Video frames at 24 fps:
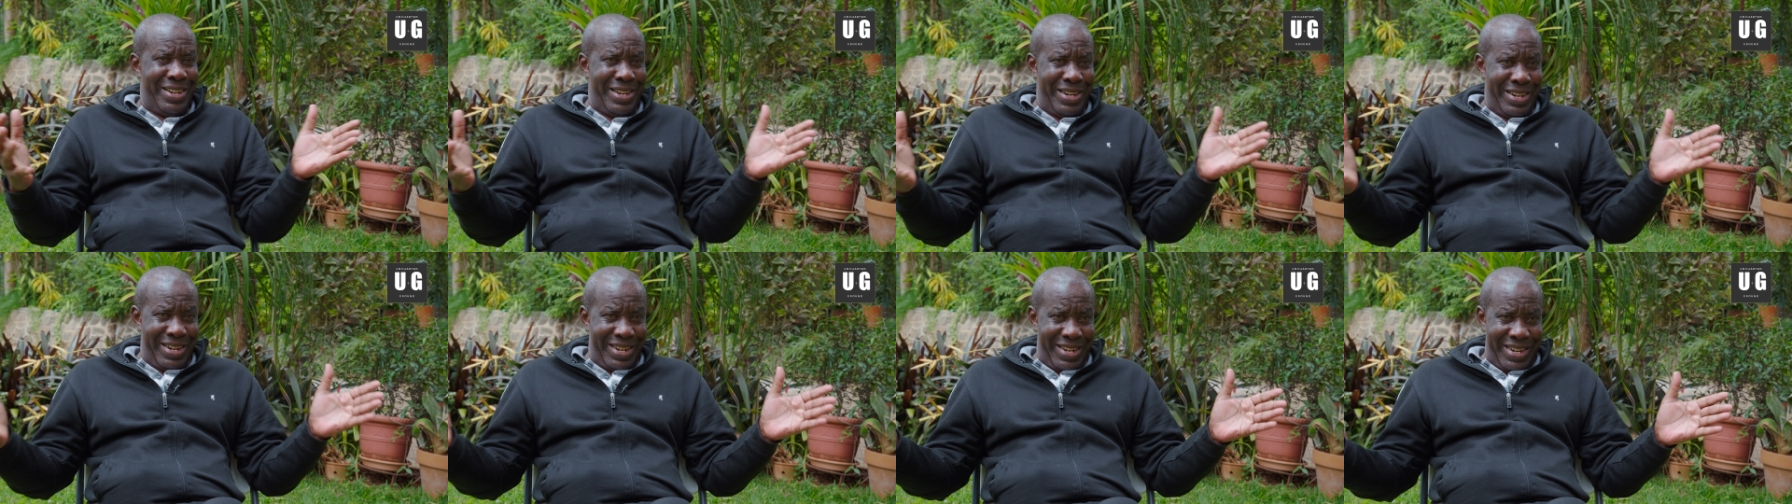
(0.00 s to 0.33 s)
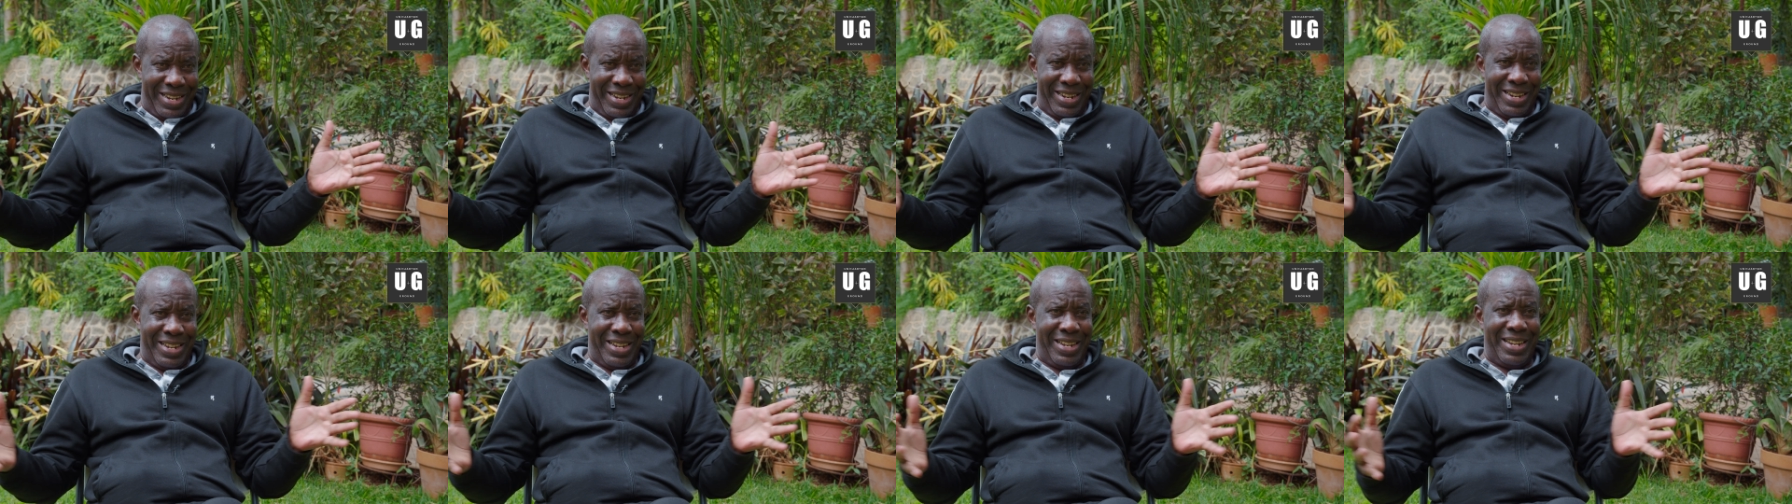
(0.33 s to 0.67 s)

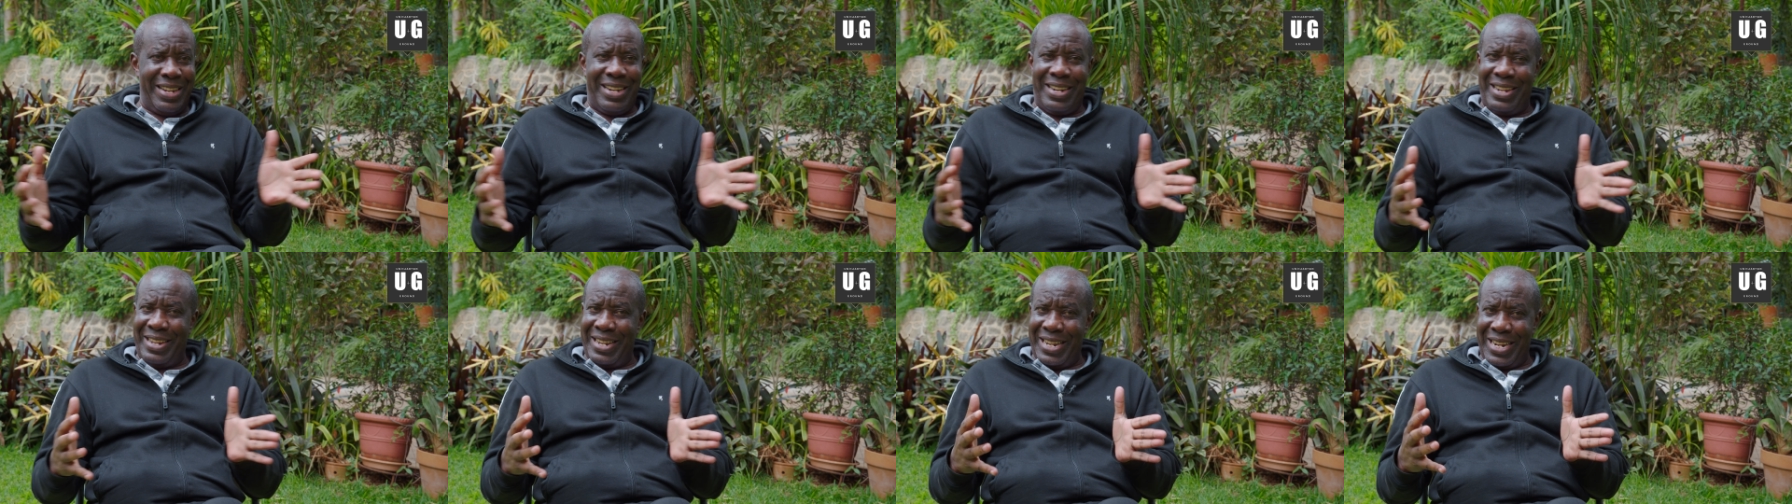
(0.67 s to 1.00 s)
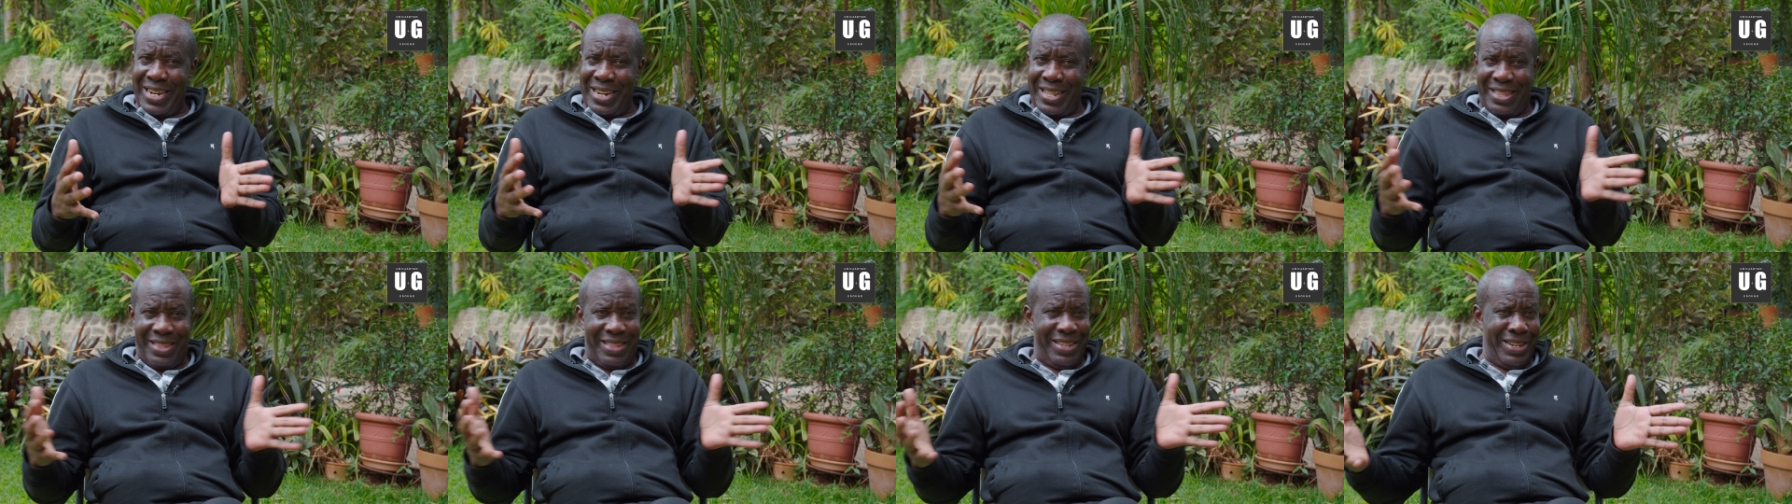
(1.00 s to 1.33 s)

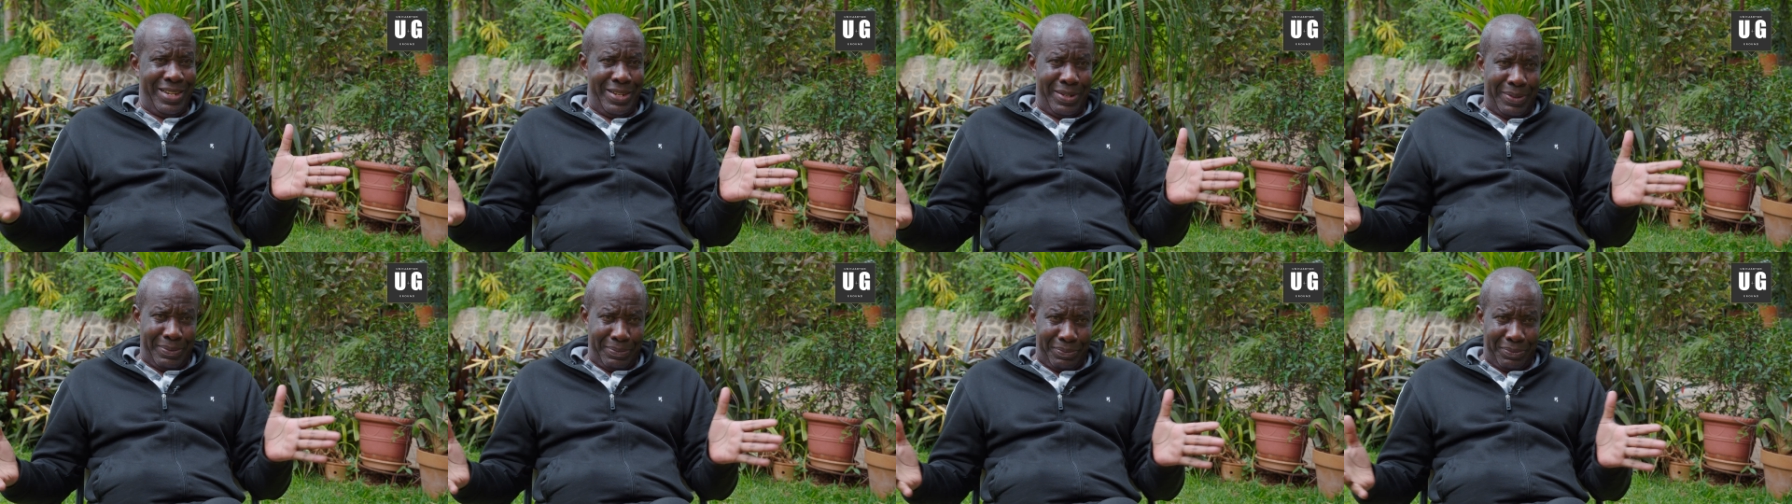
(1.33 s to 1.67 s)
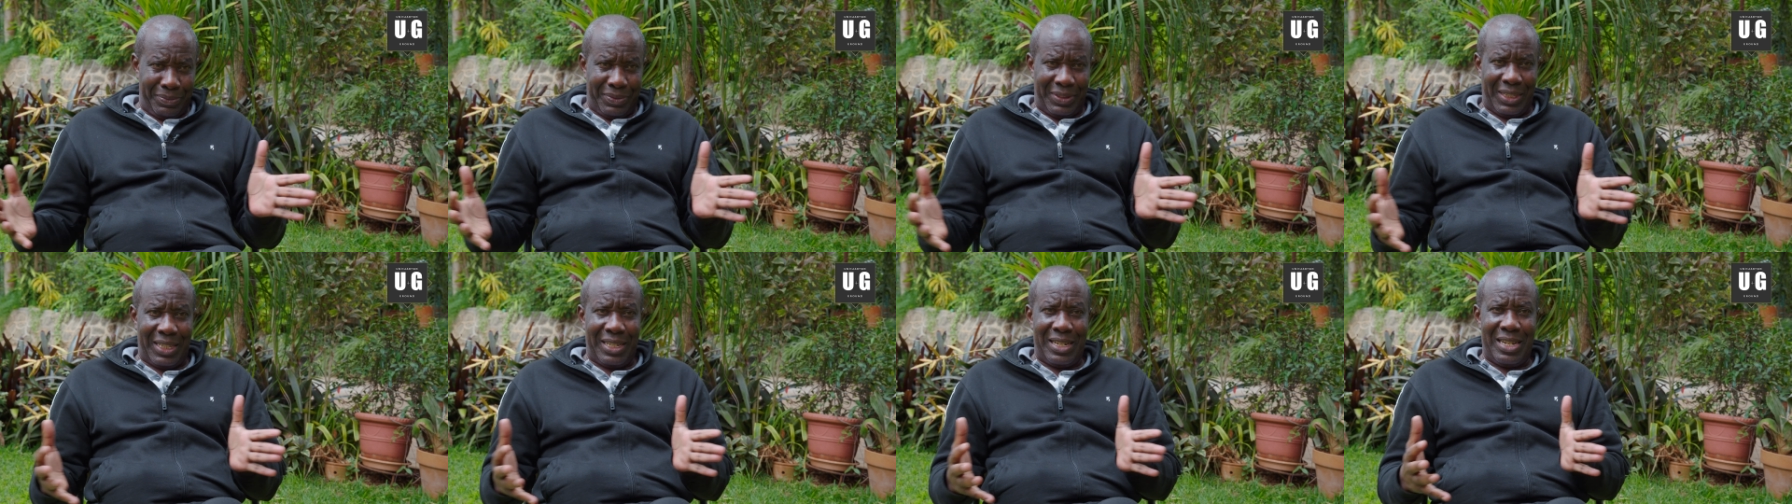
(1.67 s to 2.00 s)
anything
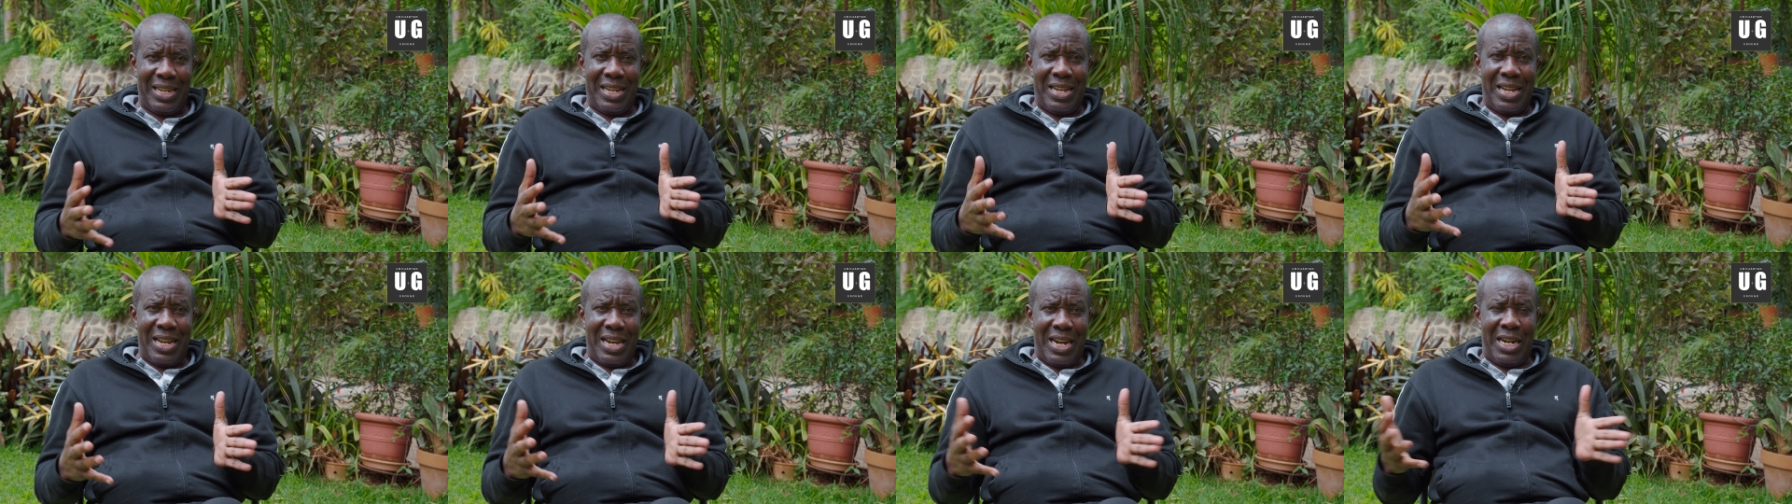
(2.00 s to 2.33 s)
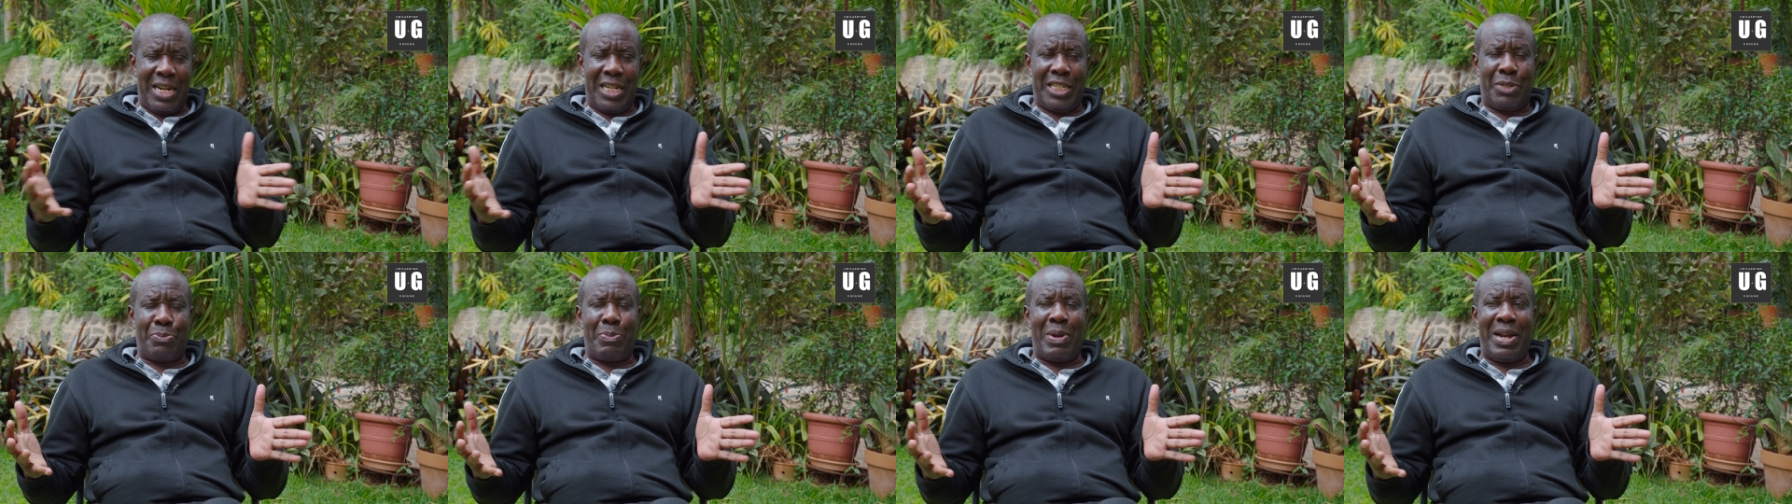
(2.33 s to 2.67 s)

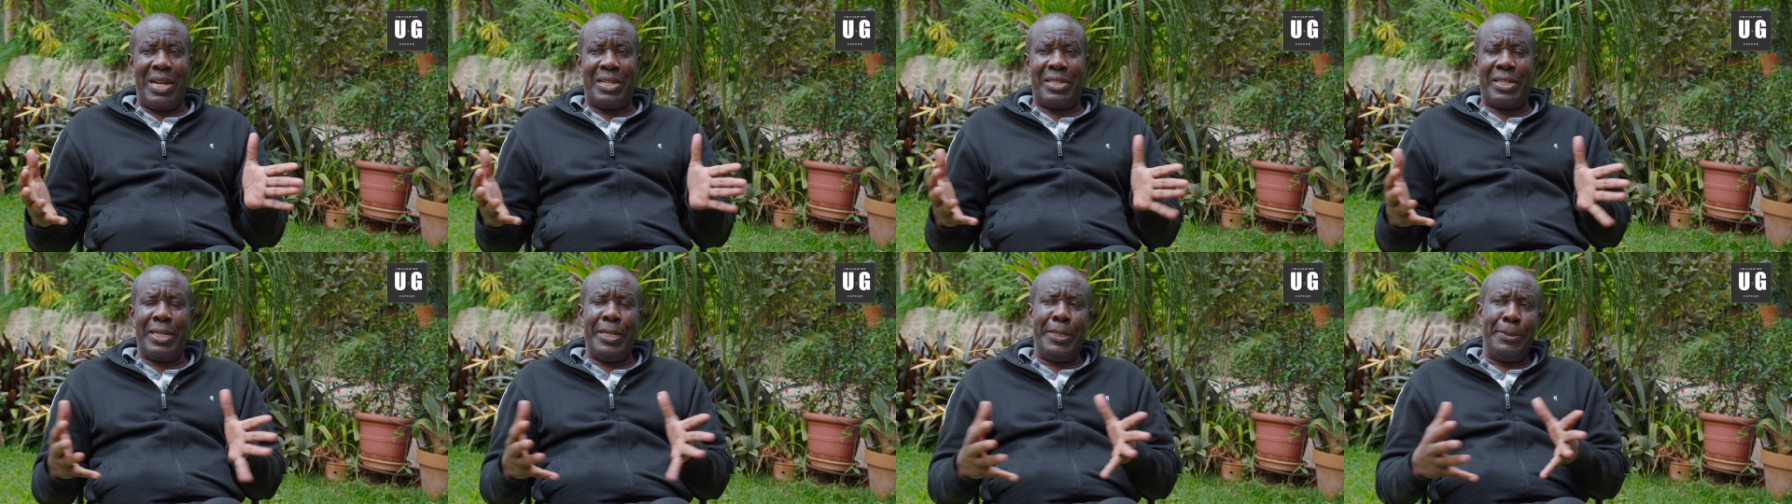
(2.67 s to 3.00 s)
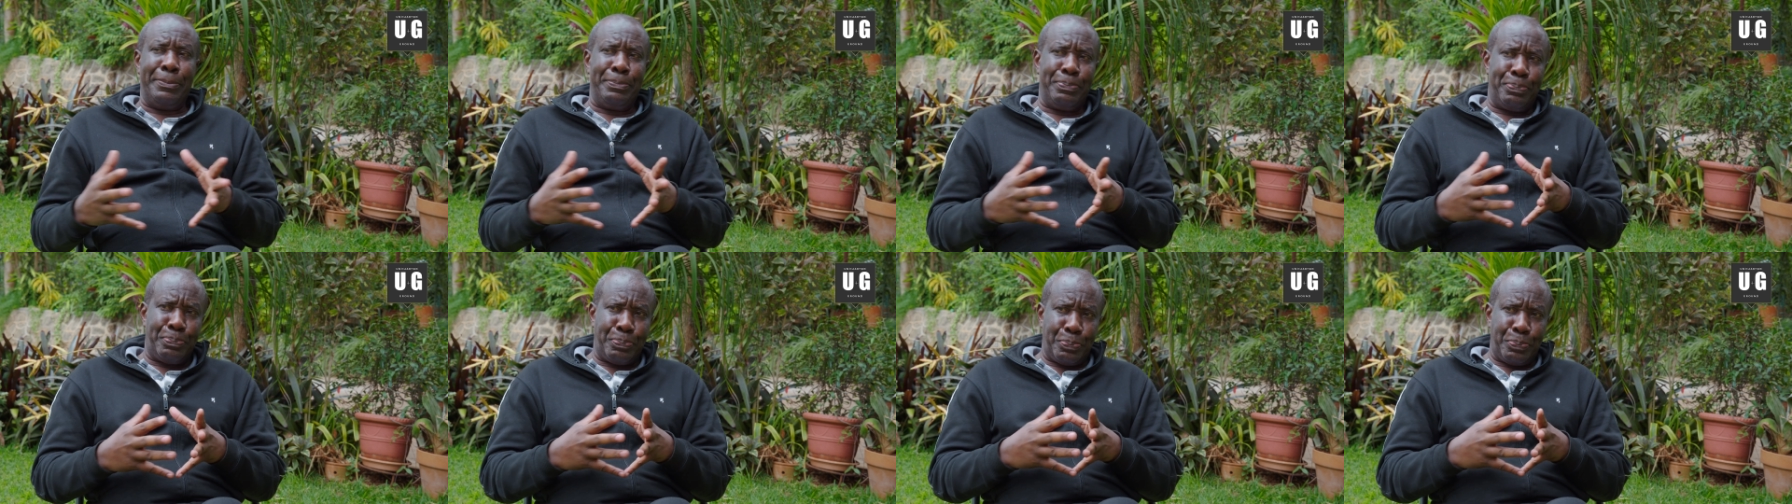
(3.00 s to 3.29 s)
as per se.